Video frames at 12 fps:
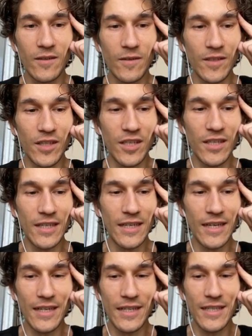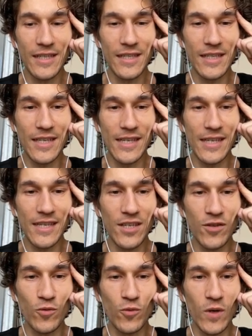Yeah, I see
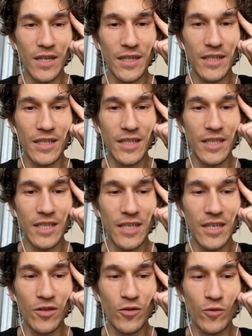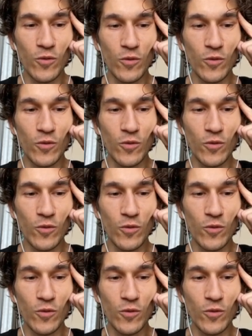you, I see you.